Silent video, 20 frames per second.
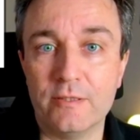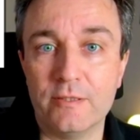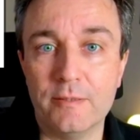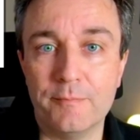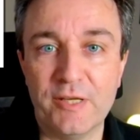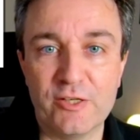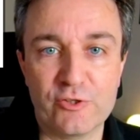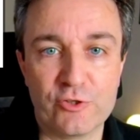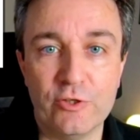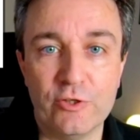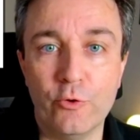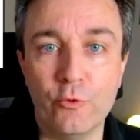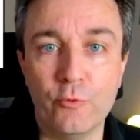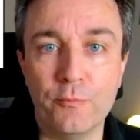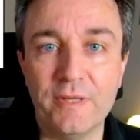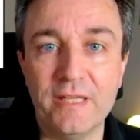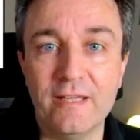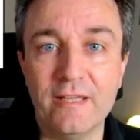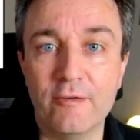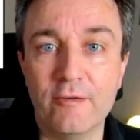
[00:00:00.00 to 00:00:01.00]
the best known
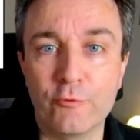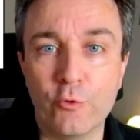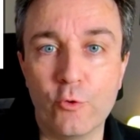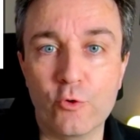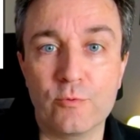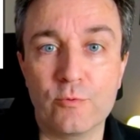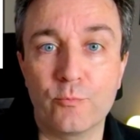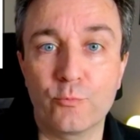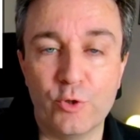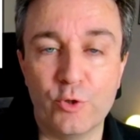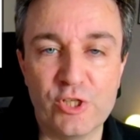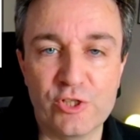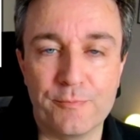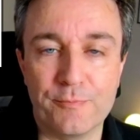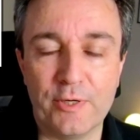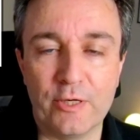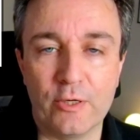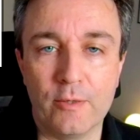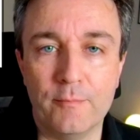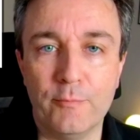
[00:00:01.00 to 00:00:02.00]
being, of course,
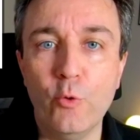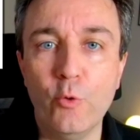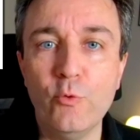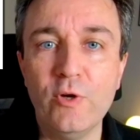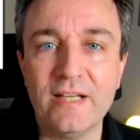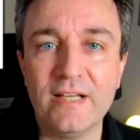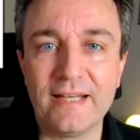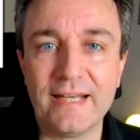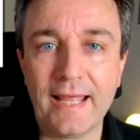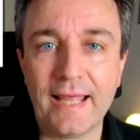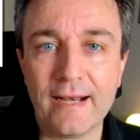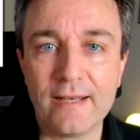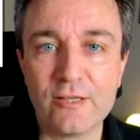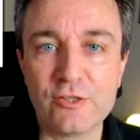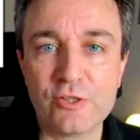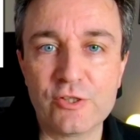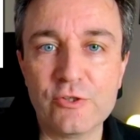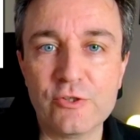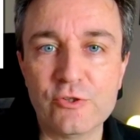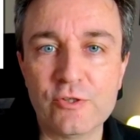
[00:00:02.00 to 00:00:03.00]
principal component
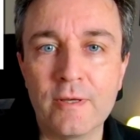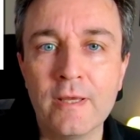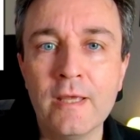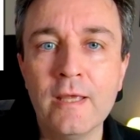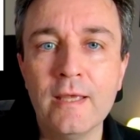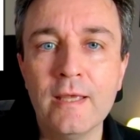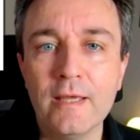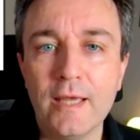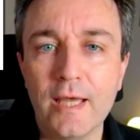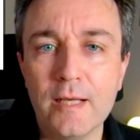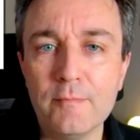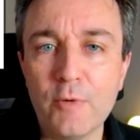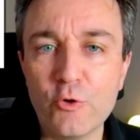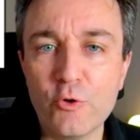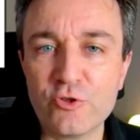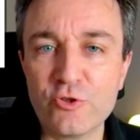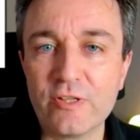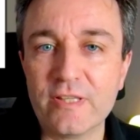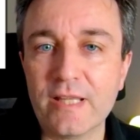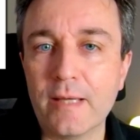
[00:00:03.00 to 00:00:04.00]
analysis, and
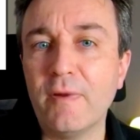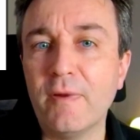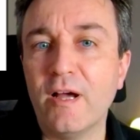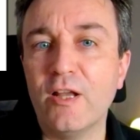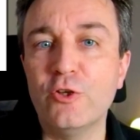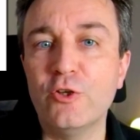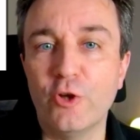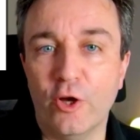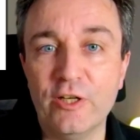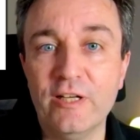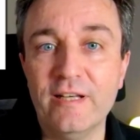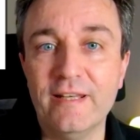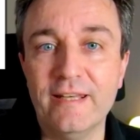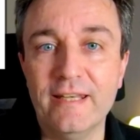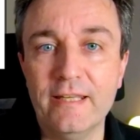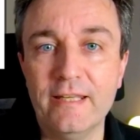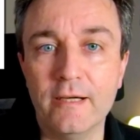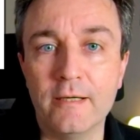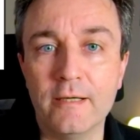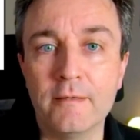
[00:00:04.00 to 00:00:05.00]
most of them are
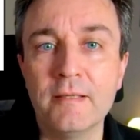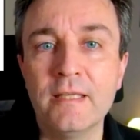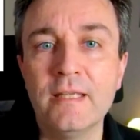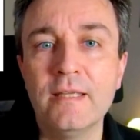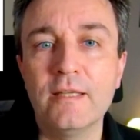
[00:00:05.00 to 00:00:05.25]
nonlinear,